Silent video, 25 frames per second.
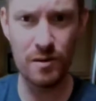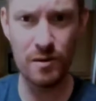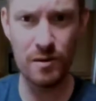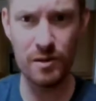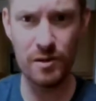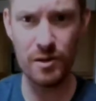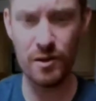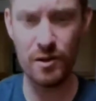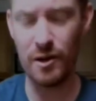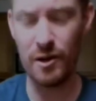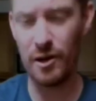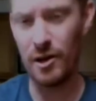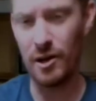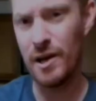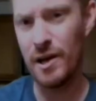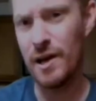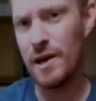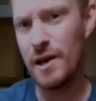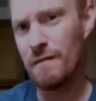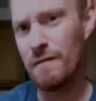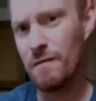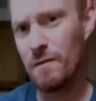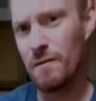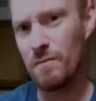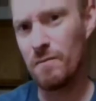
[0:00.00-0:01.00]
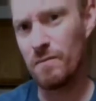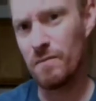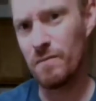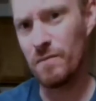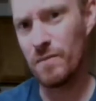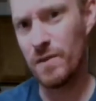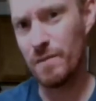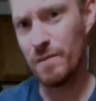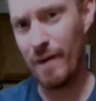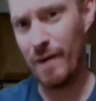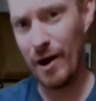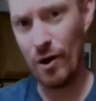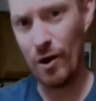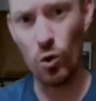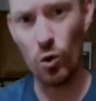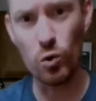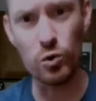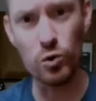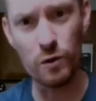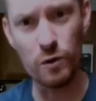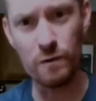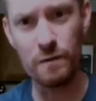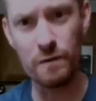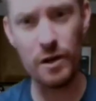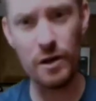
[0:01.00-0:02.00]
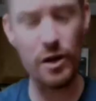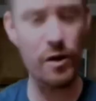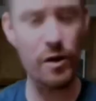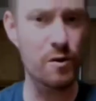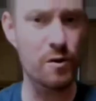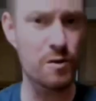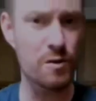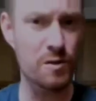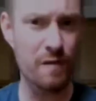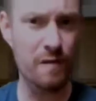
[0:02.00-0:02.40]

Like from my older videos